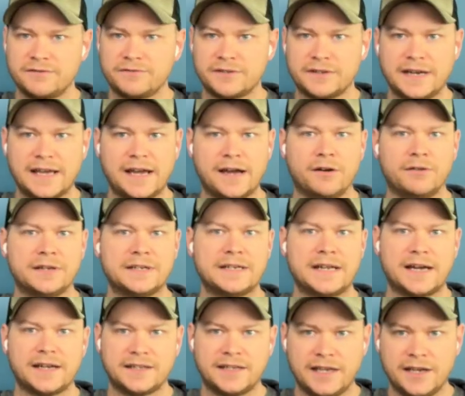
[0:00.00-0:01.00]
for now and
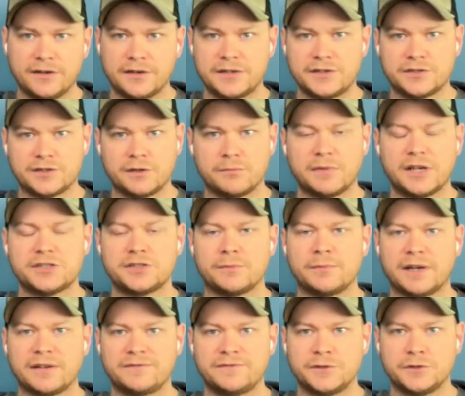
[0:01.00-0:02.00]
not caring so much
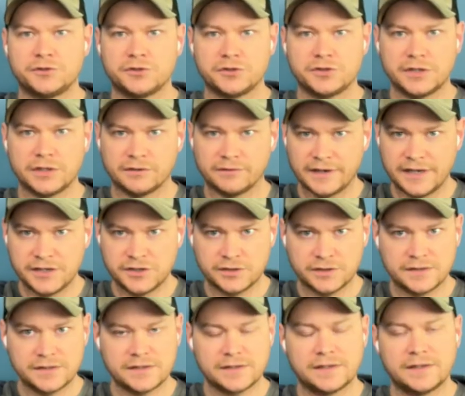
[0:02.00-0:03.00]
about future
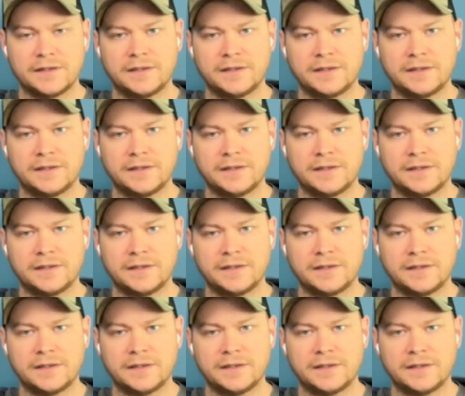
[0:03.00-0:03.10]
generations.